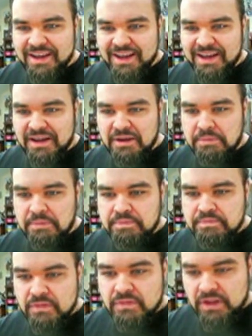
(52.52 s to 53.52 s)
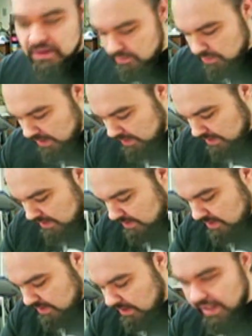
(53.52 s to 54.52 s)
But this
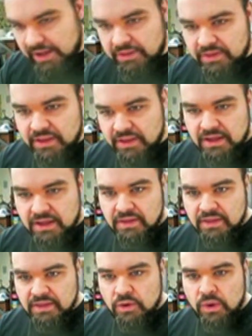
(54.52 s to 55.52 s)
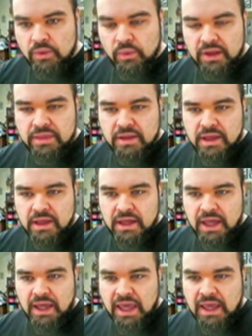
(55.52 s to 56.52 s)
is the layout that they went with,
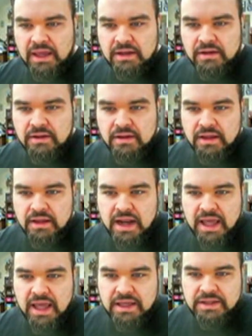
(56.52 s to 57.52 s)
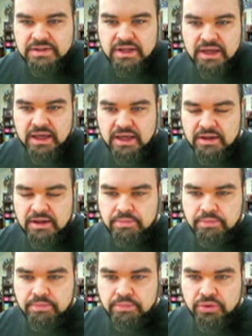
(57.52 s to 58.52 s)
and it has a
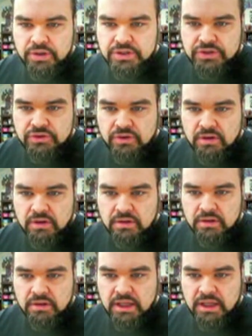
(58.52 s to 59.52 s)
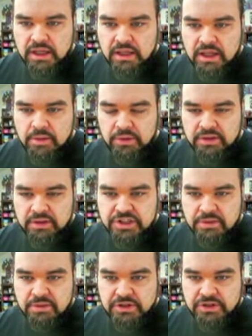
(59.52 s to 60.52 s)
pretty strong couple of
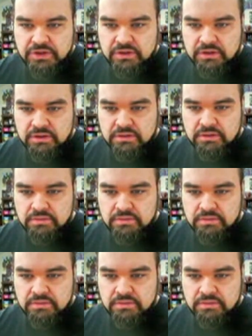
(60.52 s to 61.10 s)
geometrical